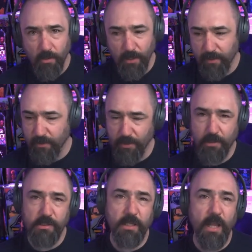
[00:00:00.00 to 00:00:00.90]
Like,
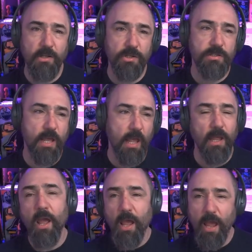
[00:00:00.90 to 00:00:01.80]
because you can't just say,
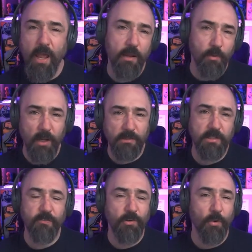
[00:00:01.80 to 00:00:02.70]
hey, we got
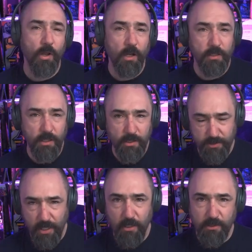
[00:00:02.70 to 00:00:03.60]
stuff going on. Can you
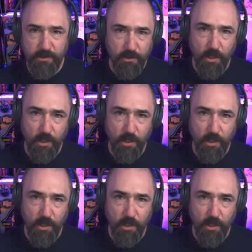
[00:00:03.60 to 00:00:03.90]
send us,